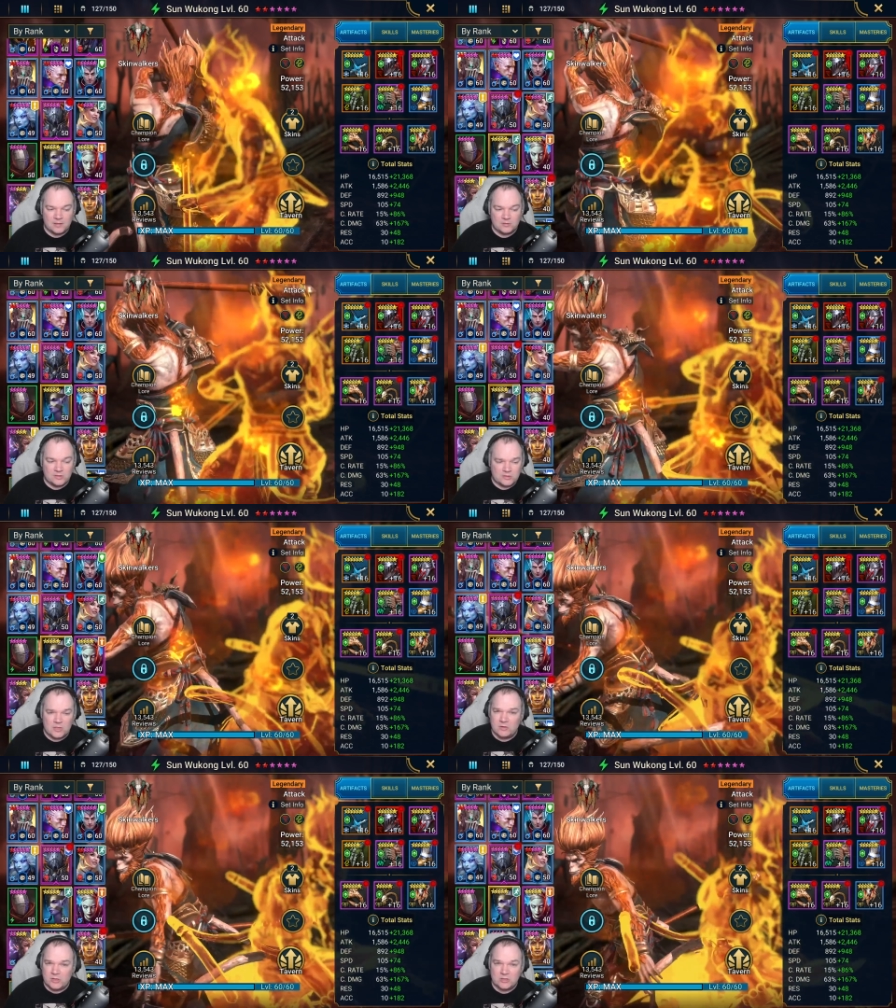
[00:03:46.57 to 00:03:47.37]

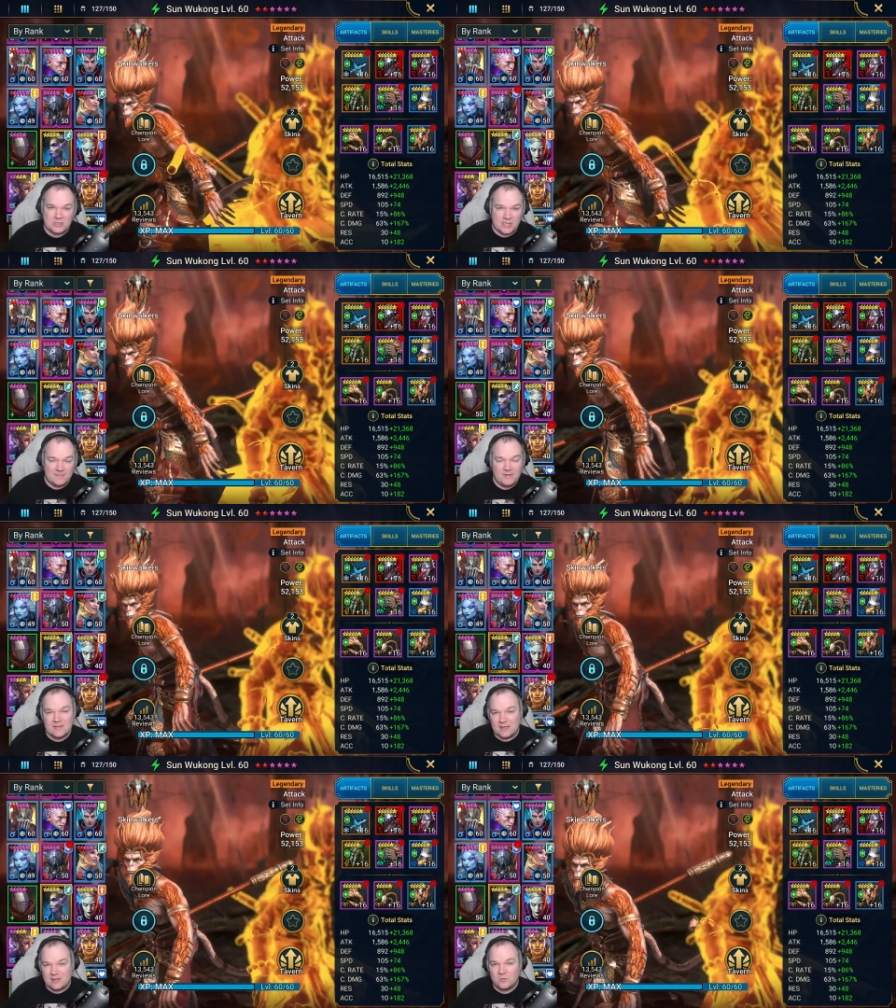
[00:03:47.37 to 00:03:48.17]
Still a good champion
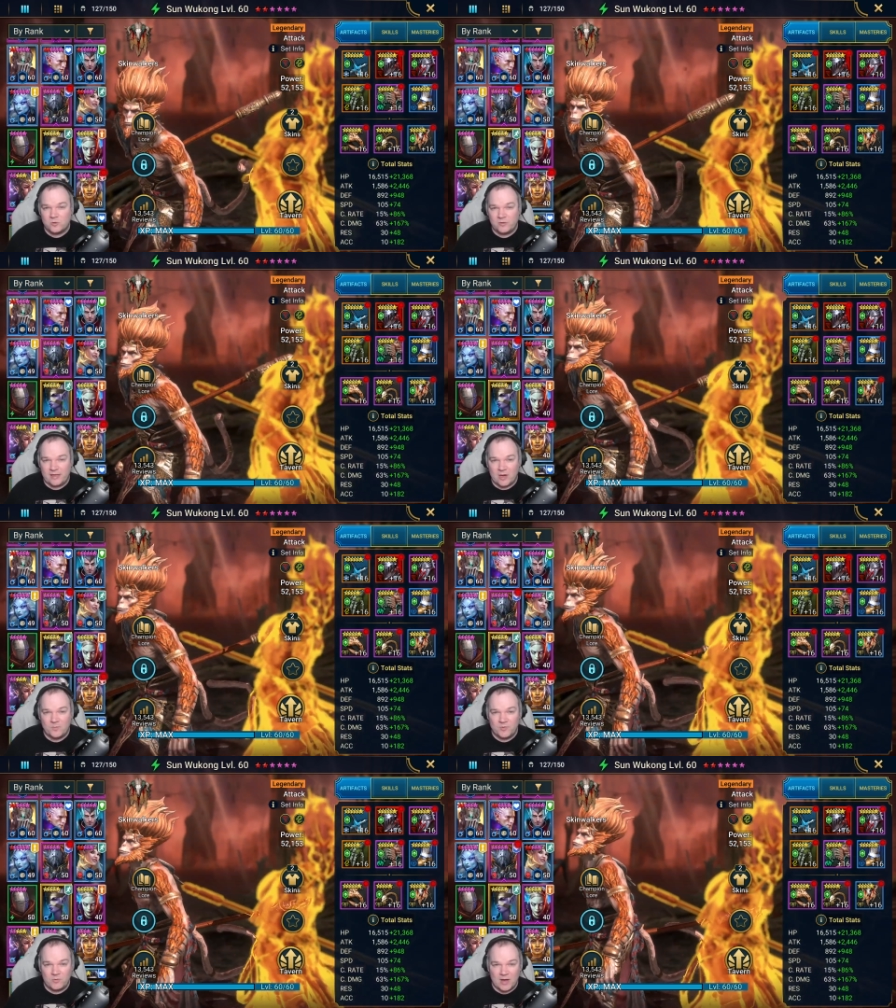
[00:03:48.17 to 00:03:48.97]
that can really
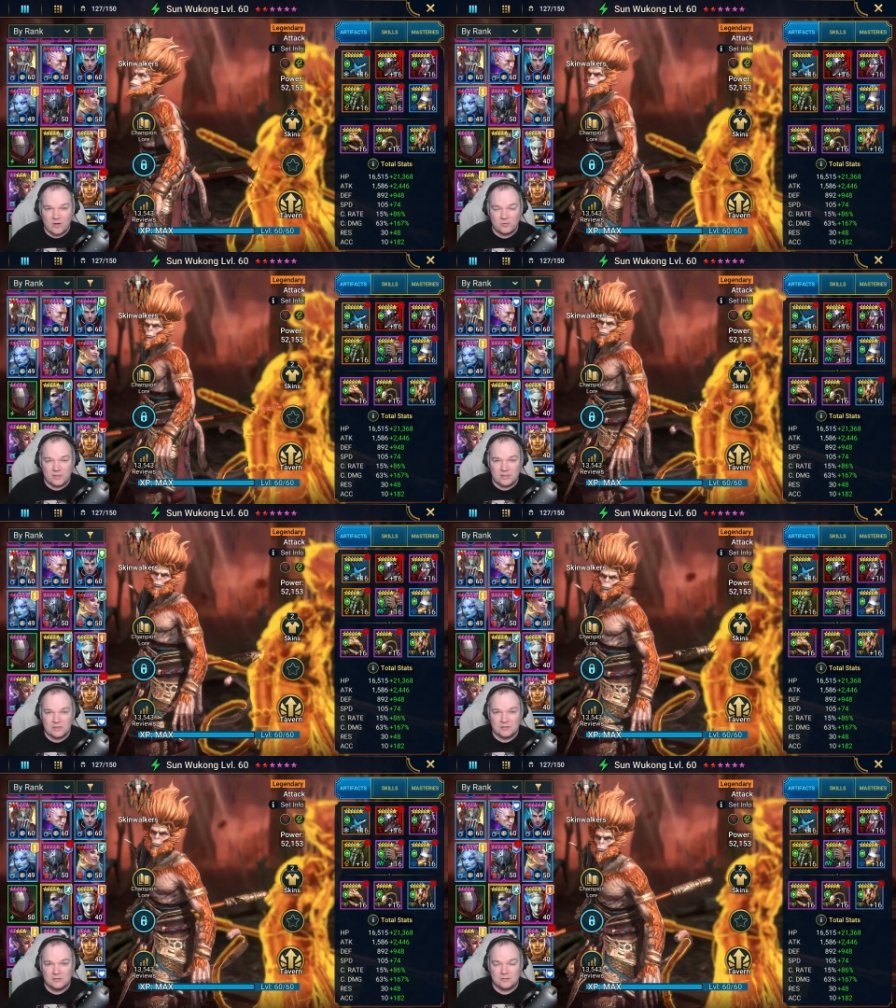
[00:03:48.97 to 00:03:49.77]
help you out
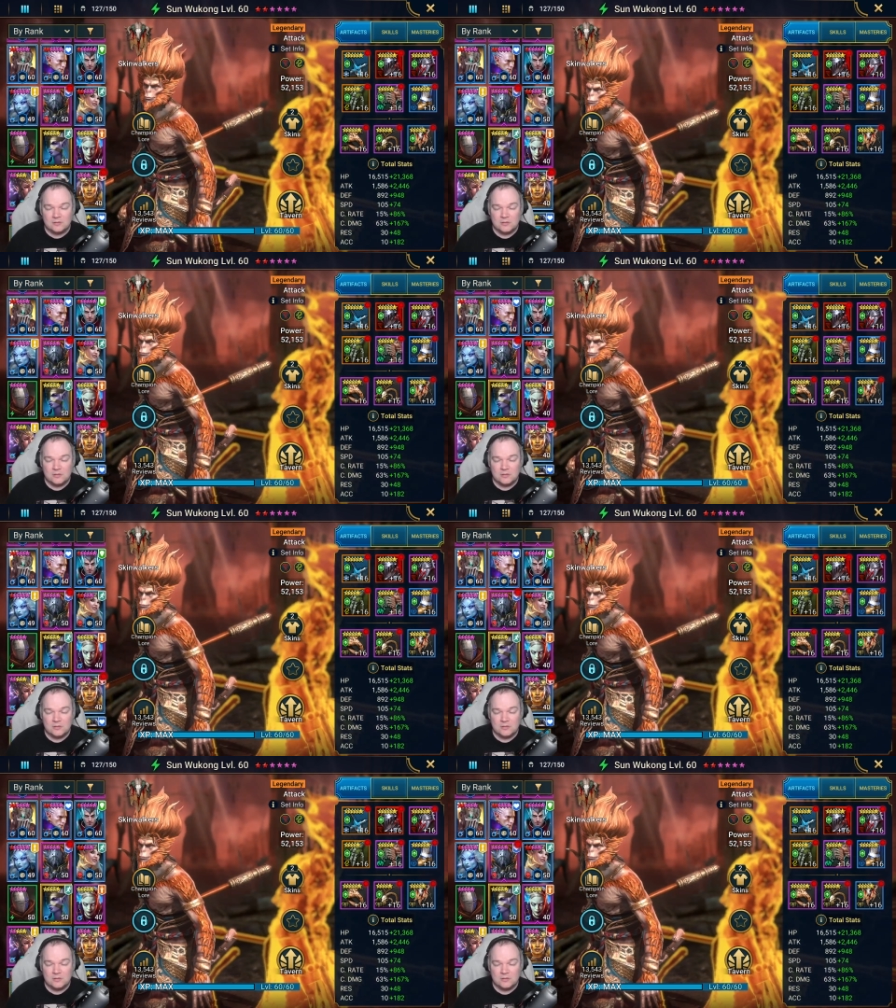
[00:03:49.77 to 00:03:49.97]
in